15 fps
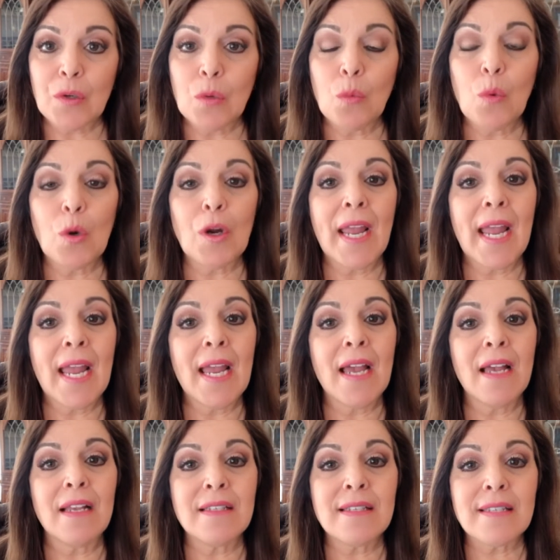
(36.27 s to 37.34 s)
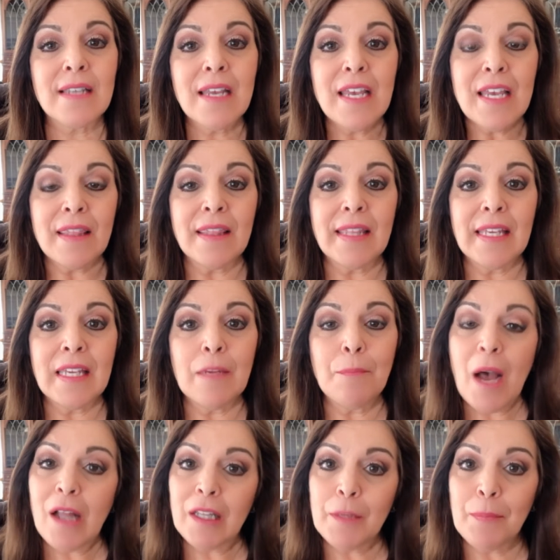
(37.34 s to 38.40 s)
whereas the
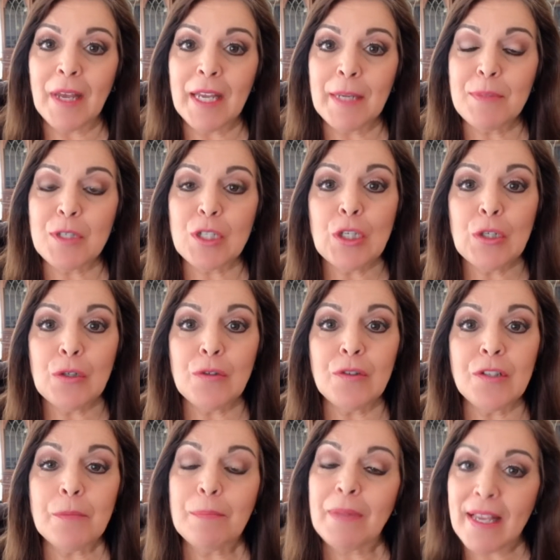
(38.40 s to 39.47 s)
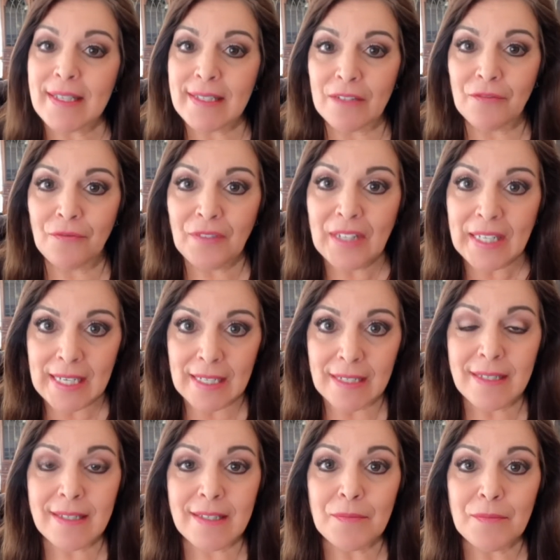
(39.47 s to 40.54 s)
poly pipes used plastic fittings.